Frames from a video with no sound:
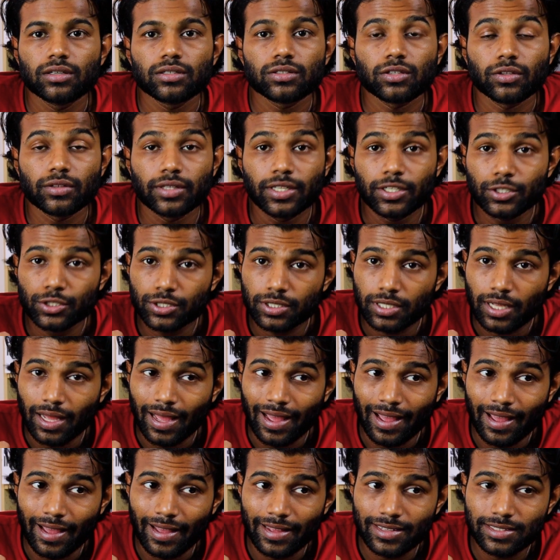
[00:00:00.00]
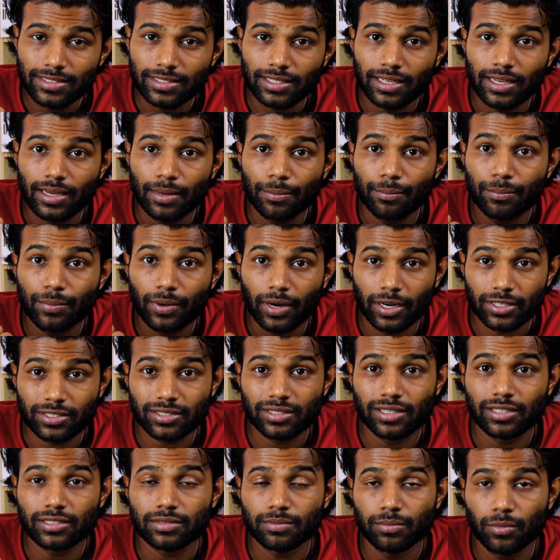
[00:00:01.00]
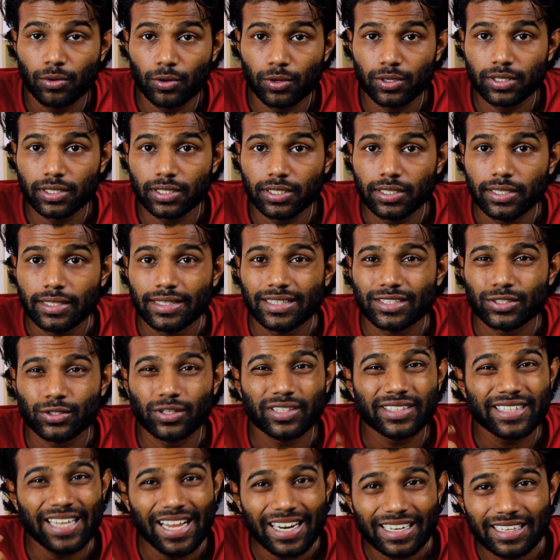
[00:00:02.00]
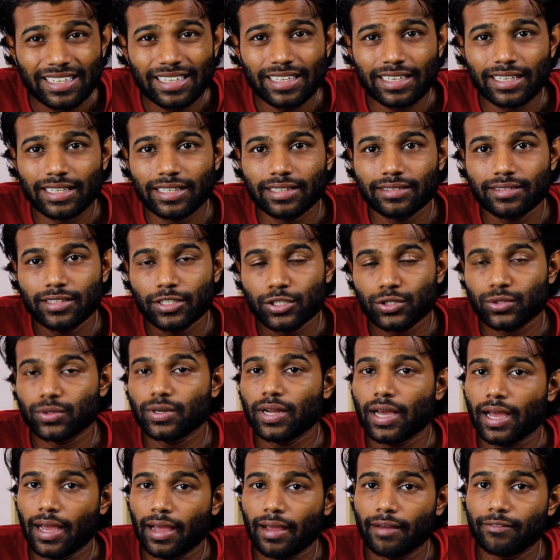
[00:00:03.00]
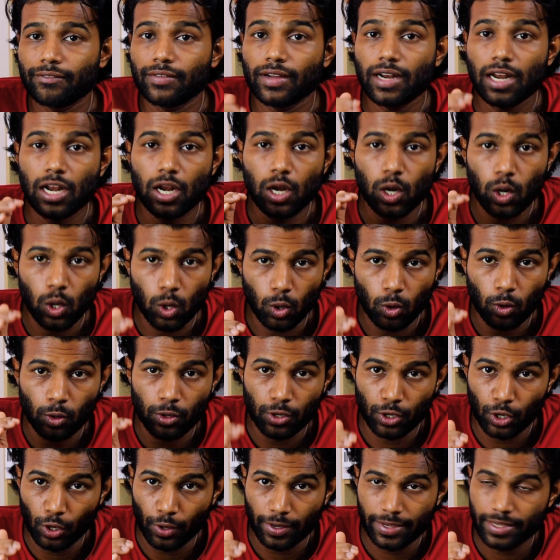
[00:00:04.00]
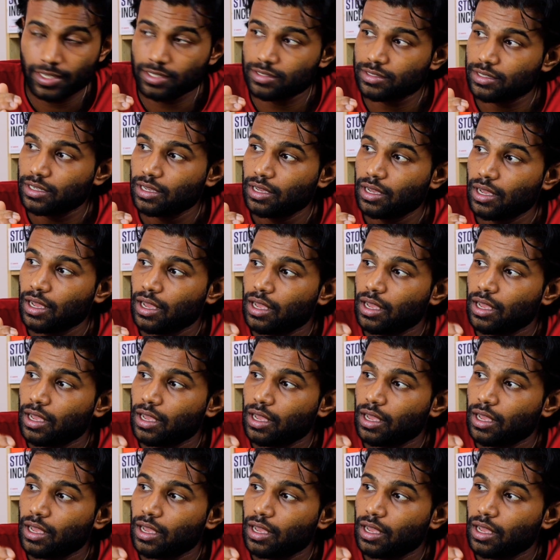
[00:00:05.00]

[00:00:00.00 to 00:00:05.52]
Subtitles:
So this has a brushless motor. So technically this should have a low noise.